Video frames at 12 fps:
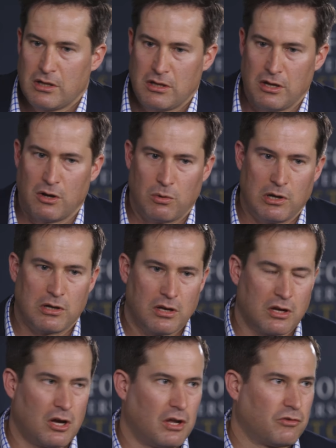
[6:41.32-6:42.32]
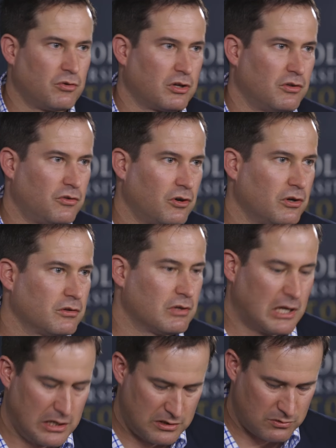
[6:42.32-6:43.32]
you know, a, a, cause for concern.
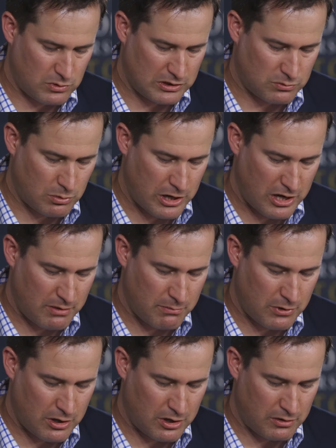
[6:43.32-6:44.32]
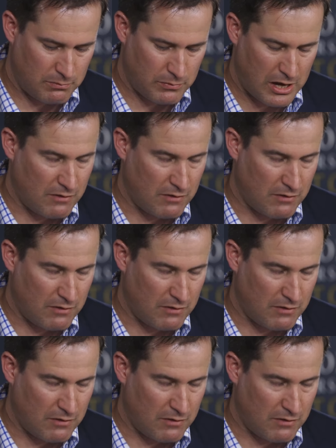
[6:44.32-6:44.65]
And it's, it's why I'm um,